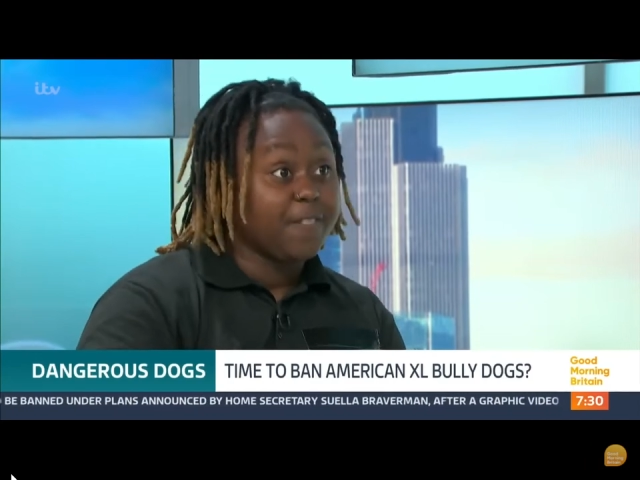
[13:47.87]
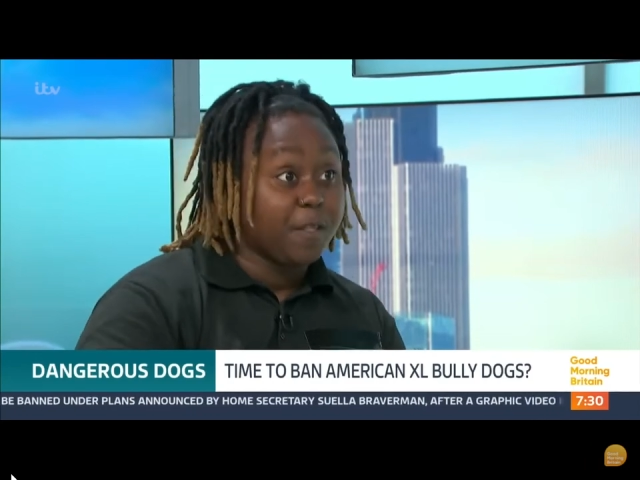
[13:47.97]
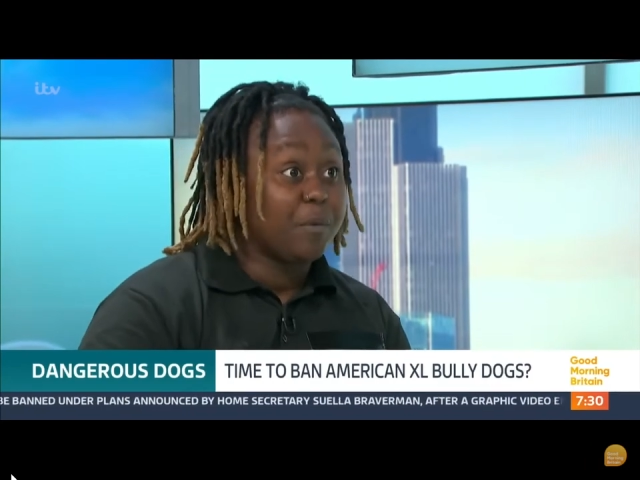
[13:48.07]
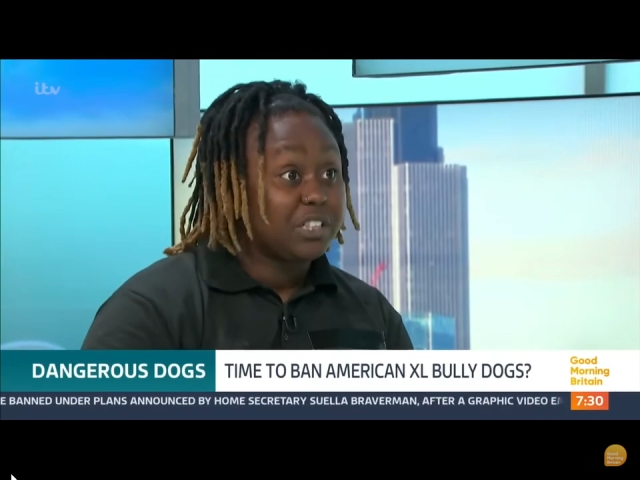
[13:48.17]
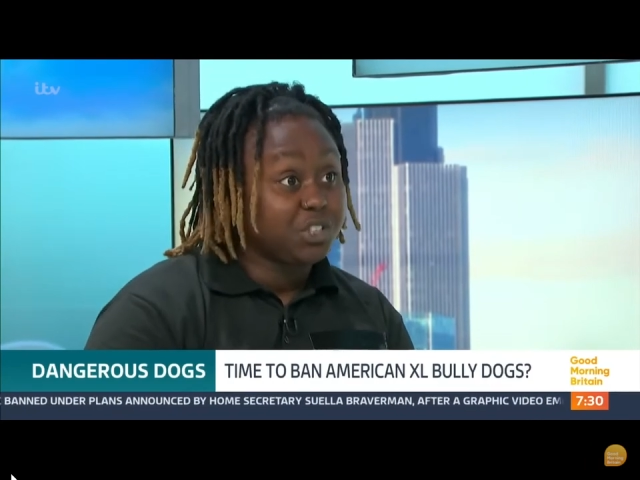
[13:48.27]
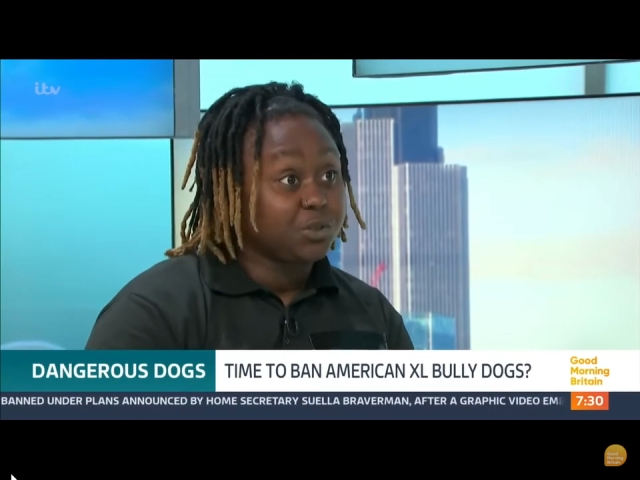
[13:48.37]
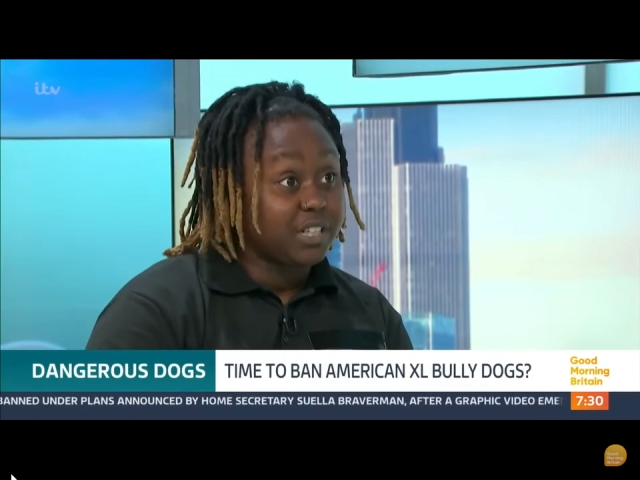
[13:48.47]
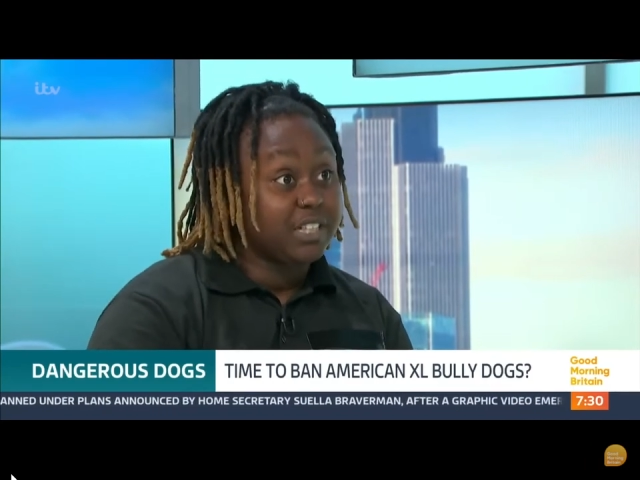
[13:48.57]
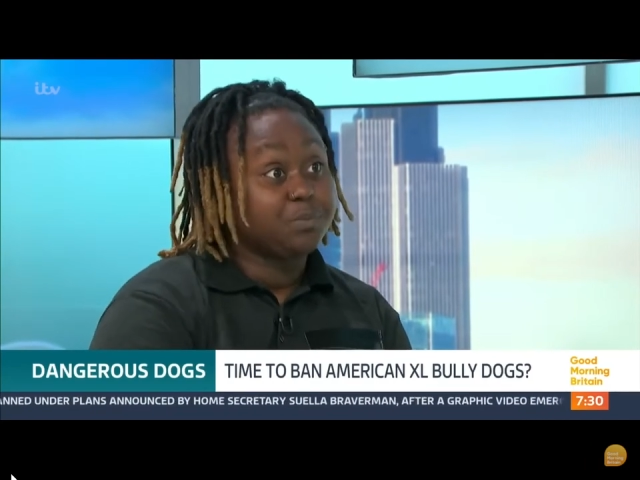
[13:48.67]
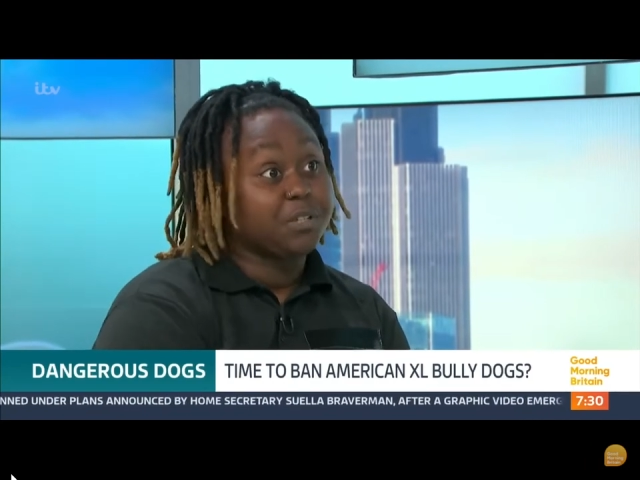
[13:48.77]
the misuse
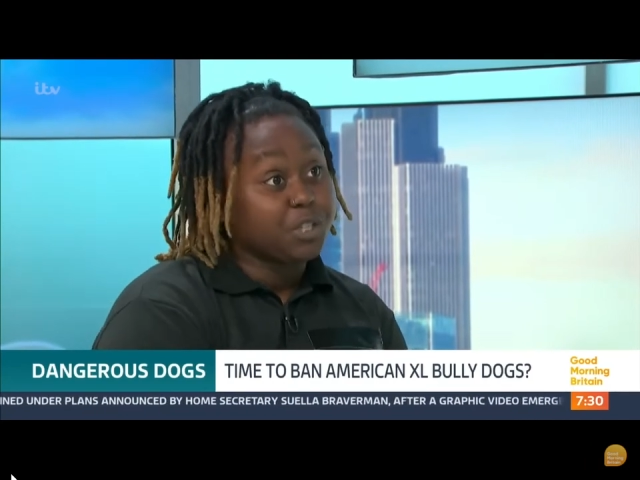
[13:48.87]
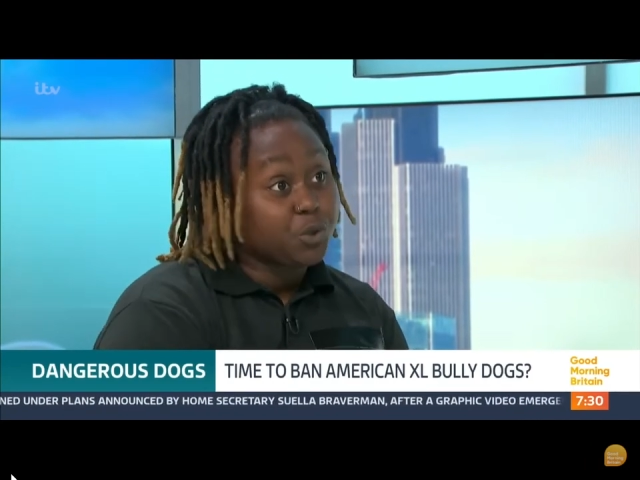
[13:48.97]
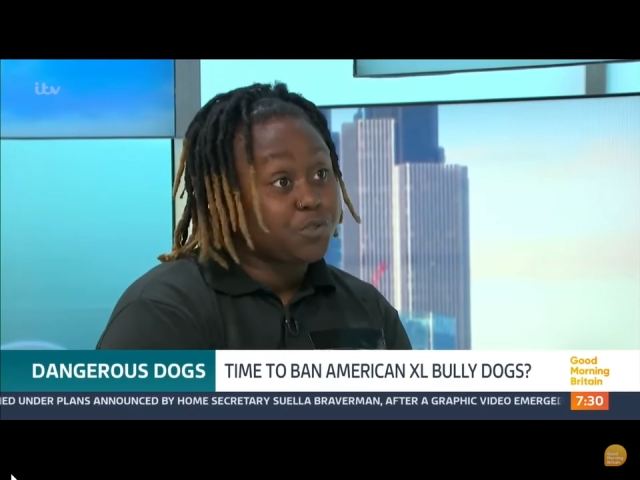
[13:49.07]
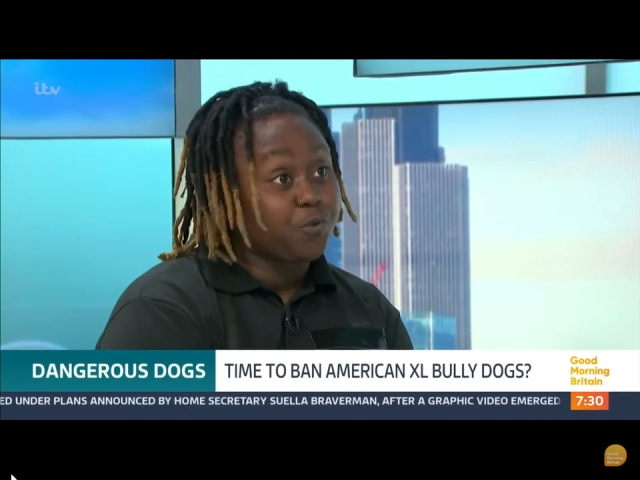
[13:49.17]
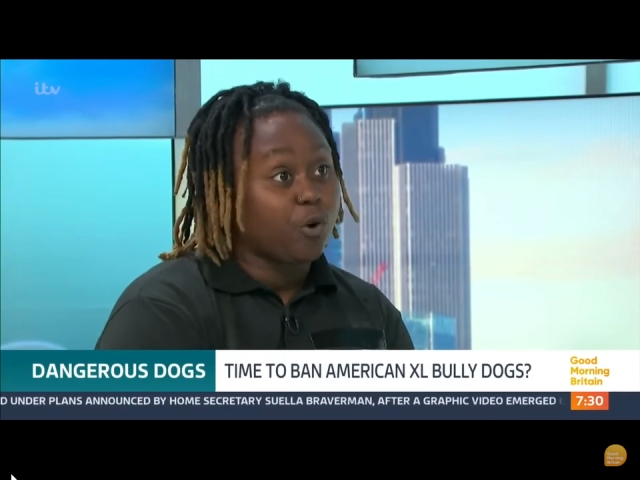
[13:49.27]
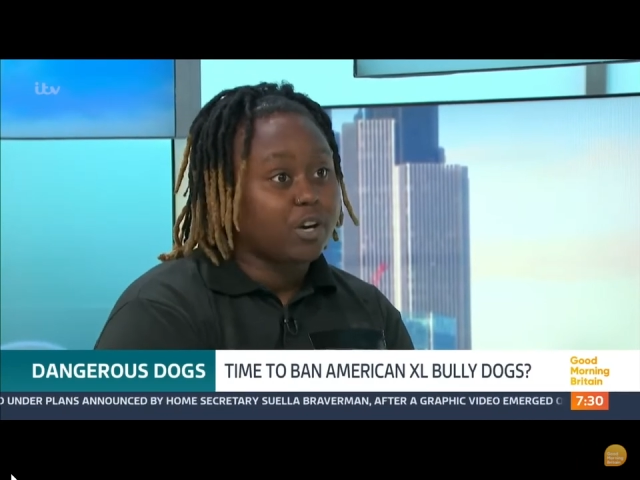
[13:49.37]
that it's being used for.